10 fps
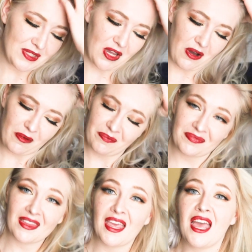So
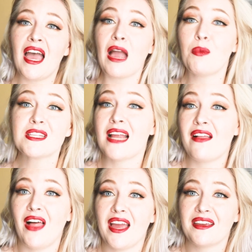I was
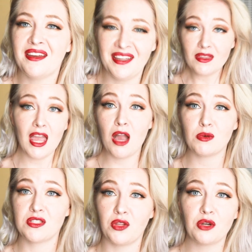not lying. I
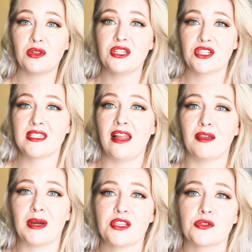was literally just
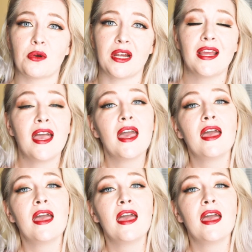telling my story.